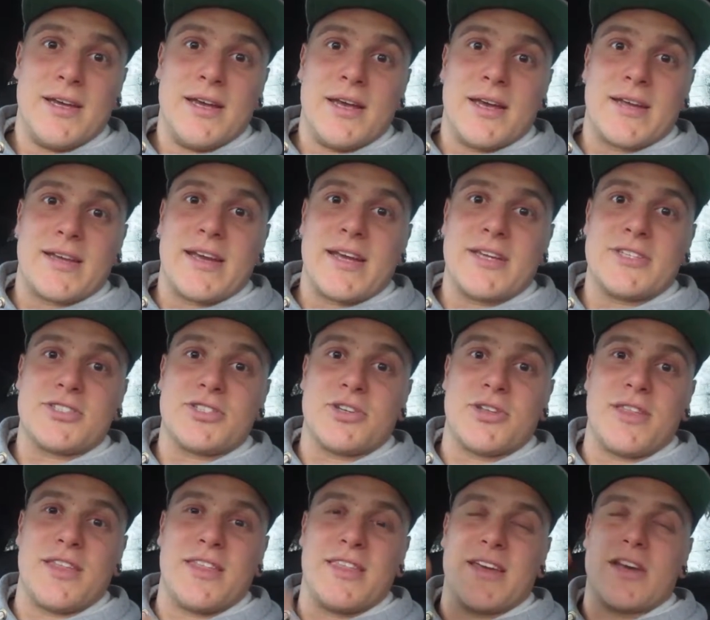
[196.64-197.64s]
Okay, so
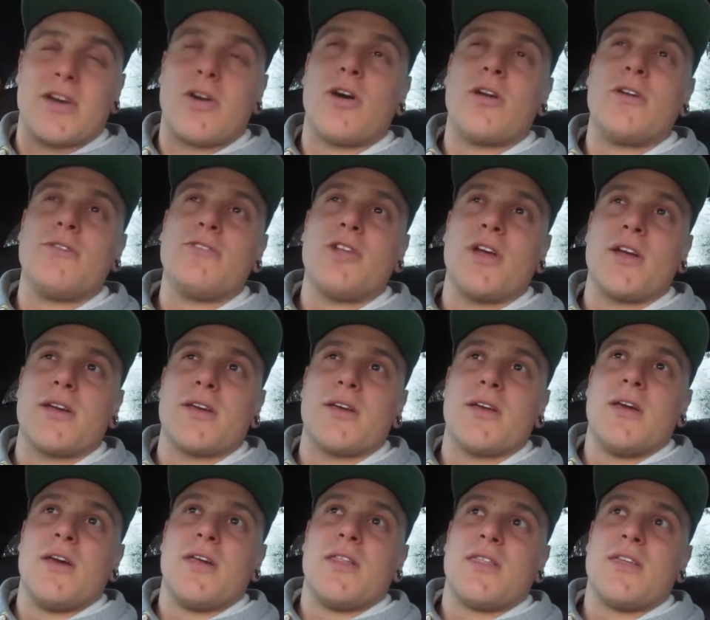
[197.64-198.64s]
they're, they're kind of like,
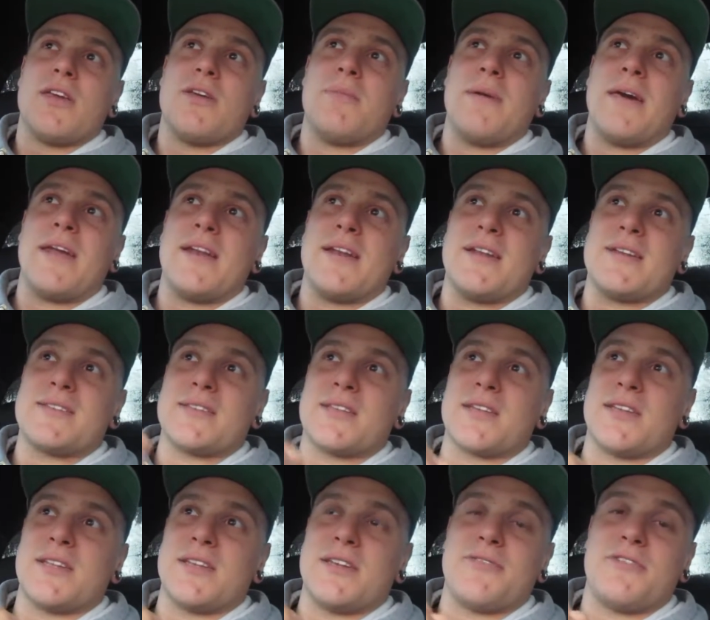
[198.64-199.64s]
think about it as
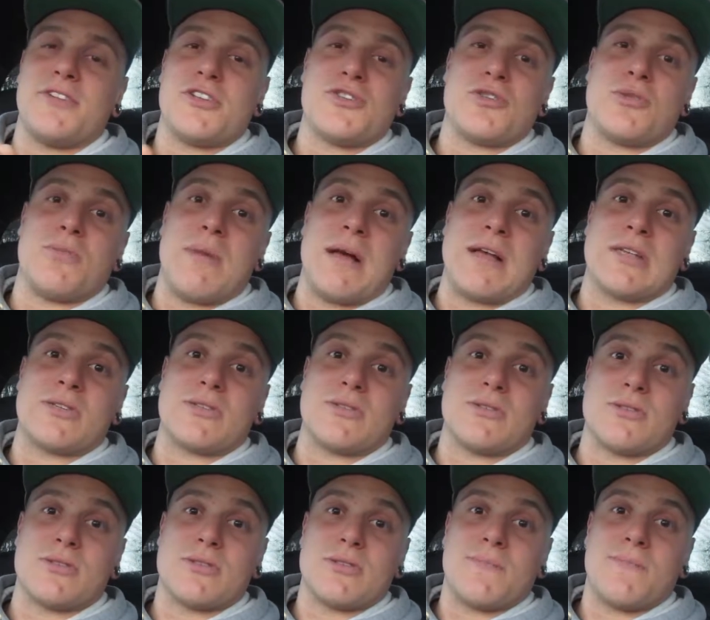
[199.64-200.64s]
little individual
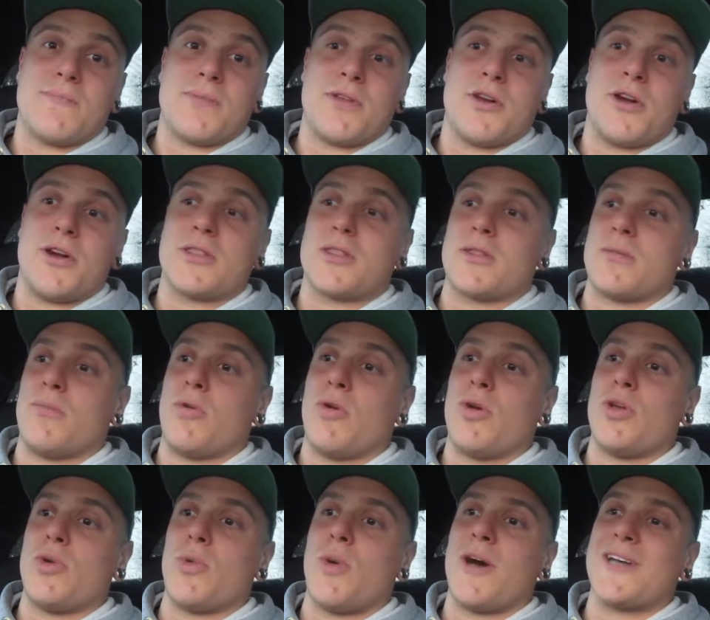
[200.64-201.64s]
muscles. All right, the more
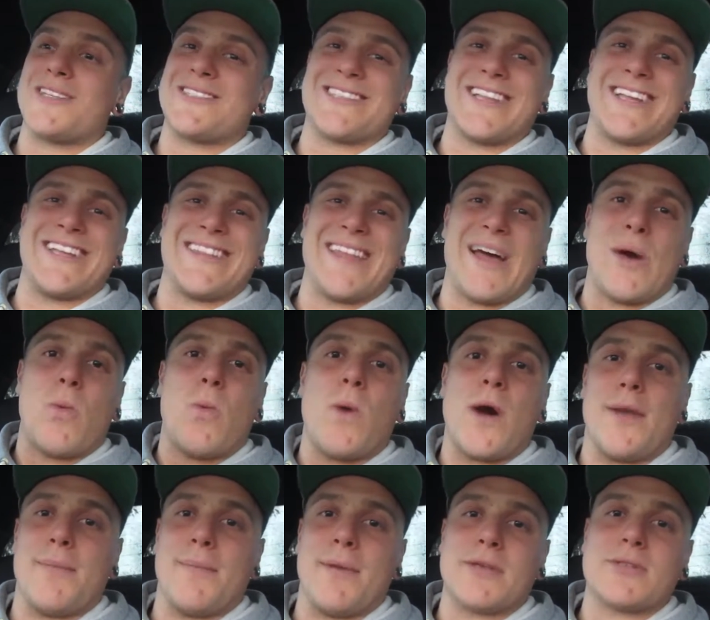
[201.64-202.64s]
you isolate that
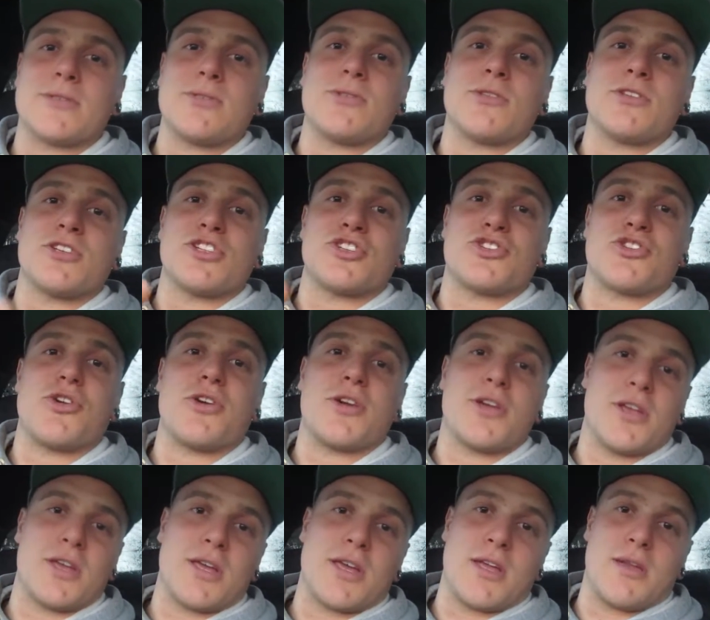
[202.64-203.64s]
one muscle, the stronger
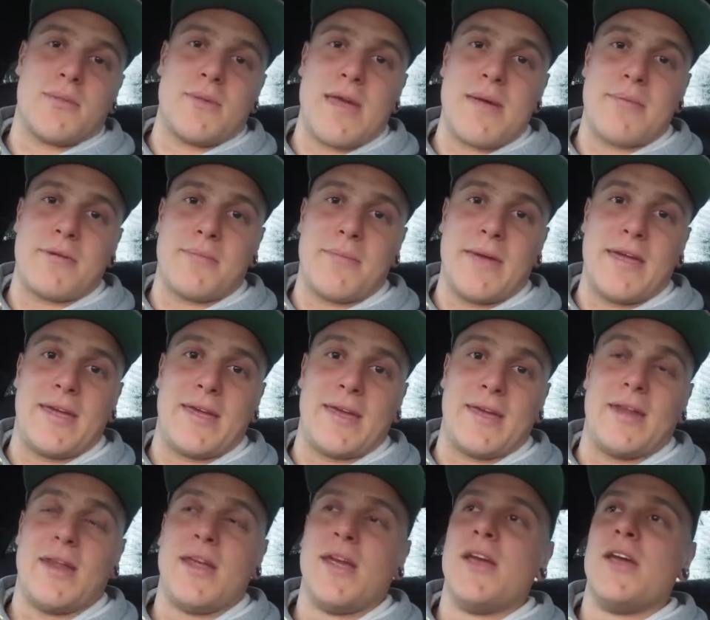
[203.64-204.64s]
you're going to be able to make
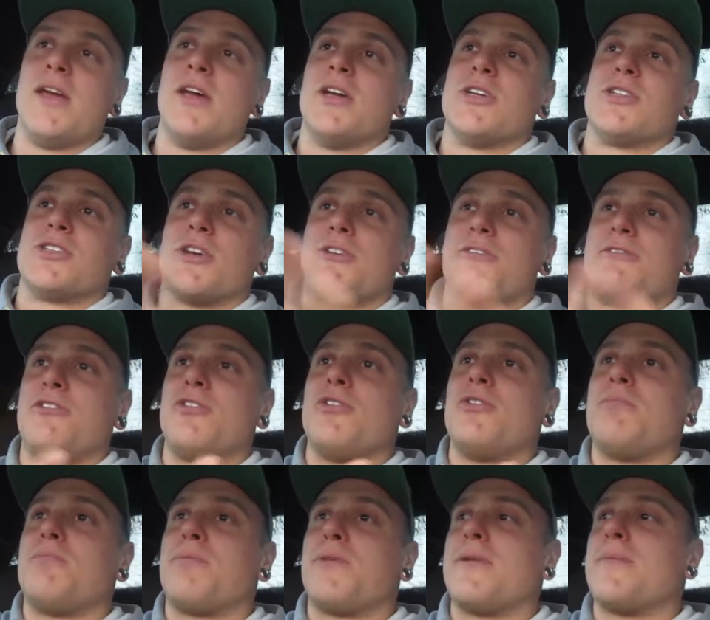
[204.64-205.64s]
it. So if
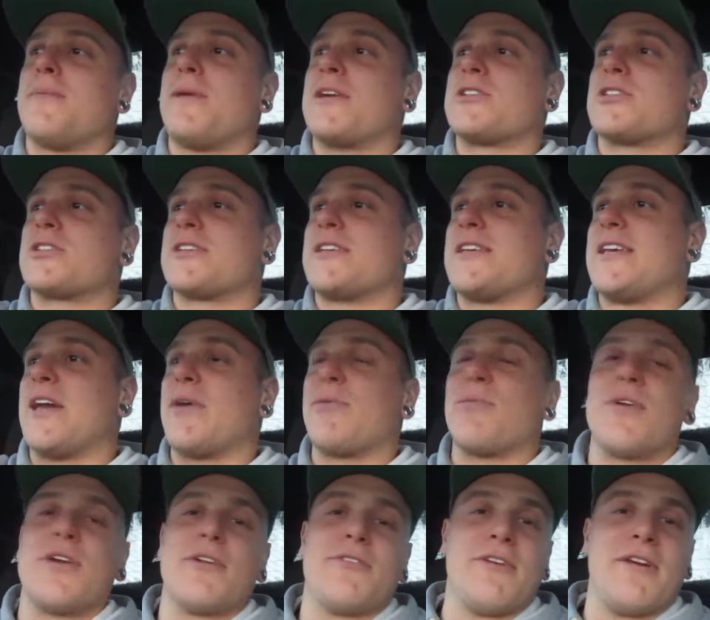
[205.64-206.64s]
you pretty much get
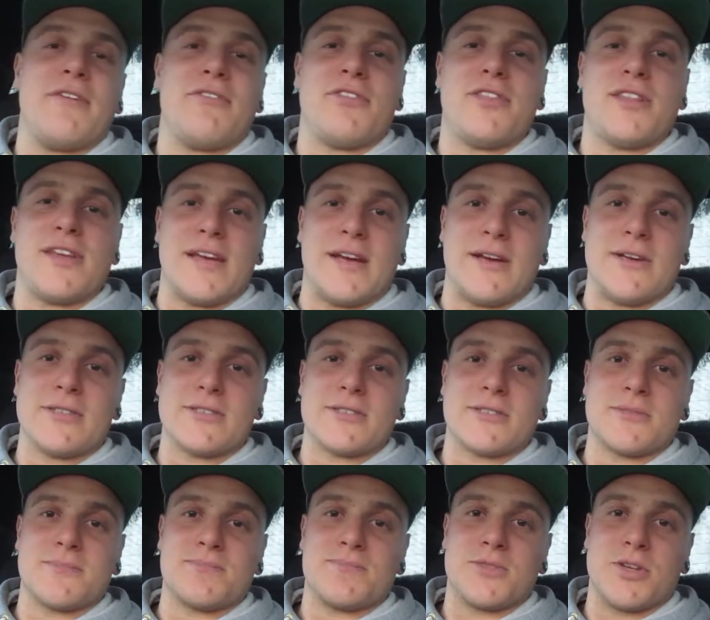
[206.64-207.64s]
rid of everything
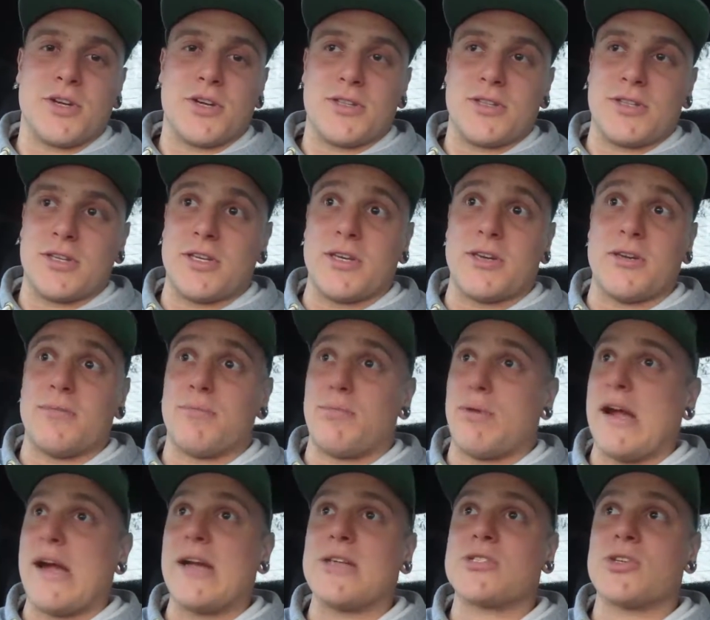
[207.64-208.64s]
else on the
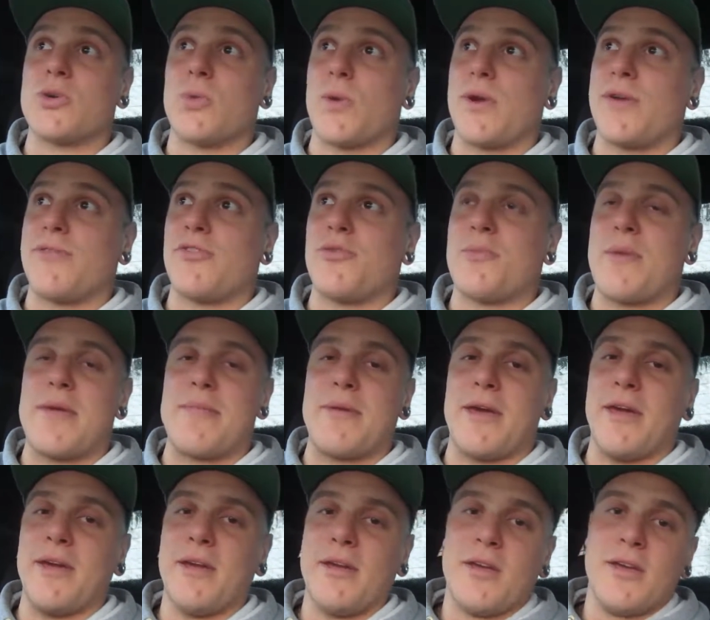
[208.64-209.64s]
browser or whatever it may
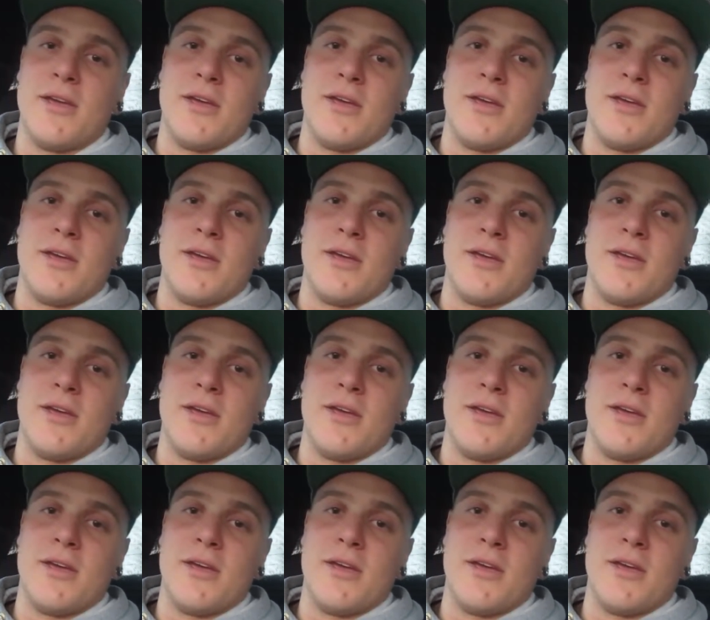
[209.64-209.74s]
be,